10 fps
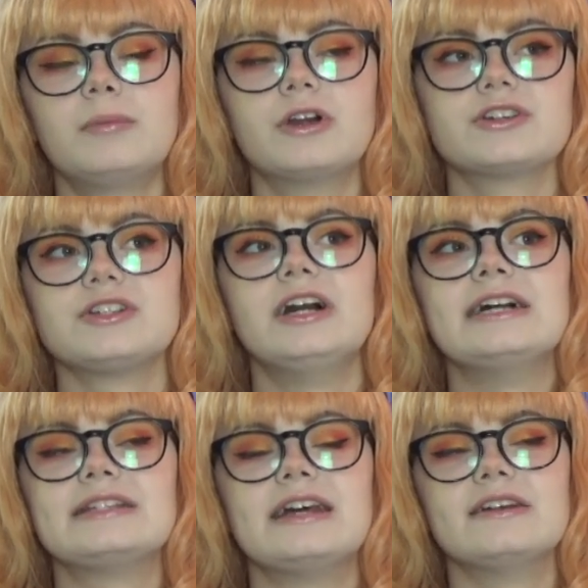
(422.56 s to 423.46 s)

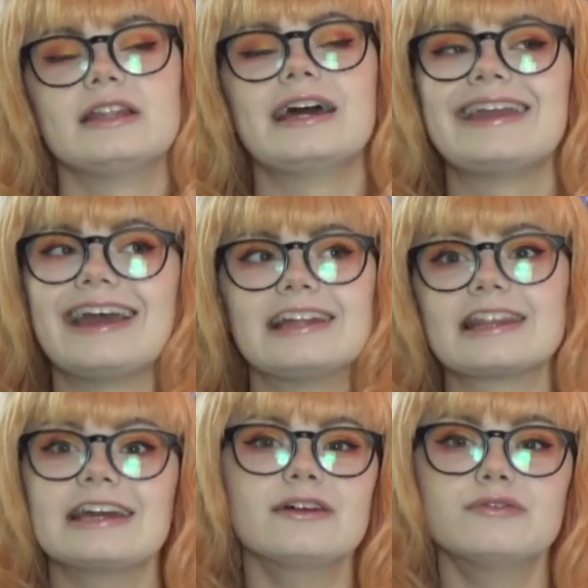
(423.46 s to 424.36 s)
personalized hair that I can't
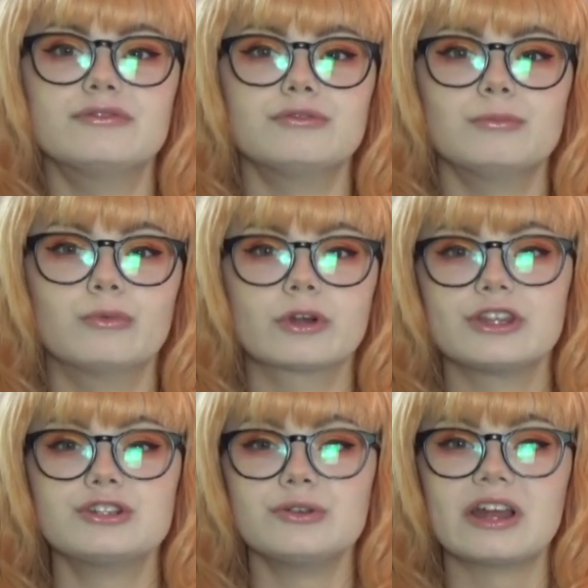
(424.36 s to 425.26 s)
think of more
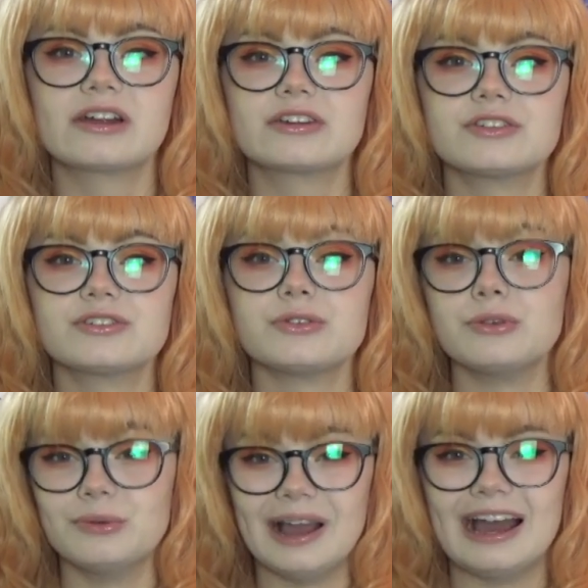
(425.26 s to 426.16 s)
than two characters
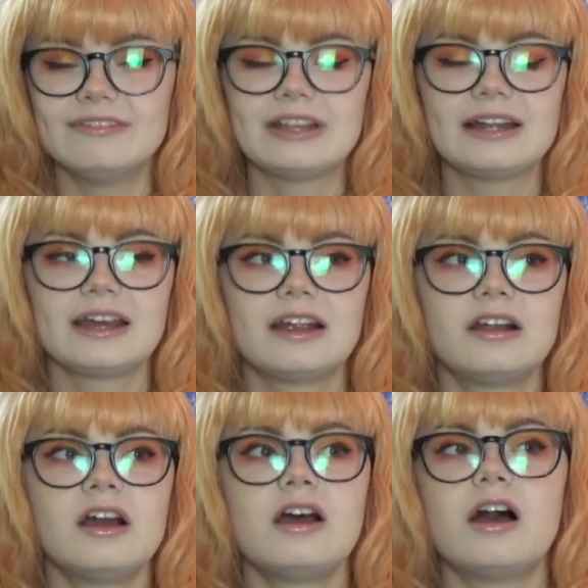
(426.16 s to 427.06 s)
who have that
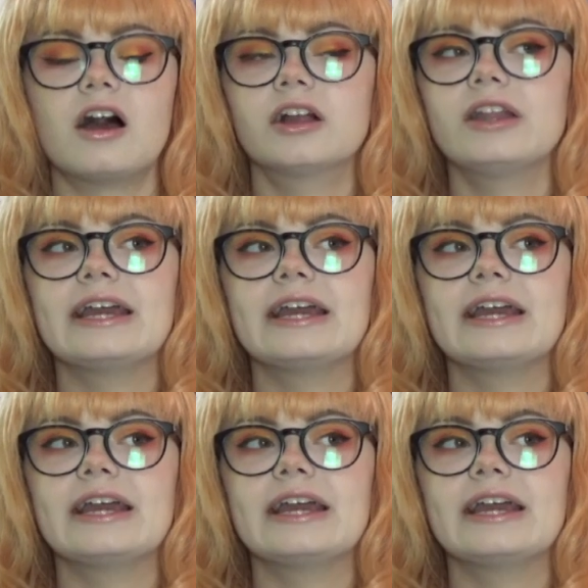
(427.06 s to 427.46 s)
hair are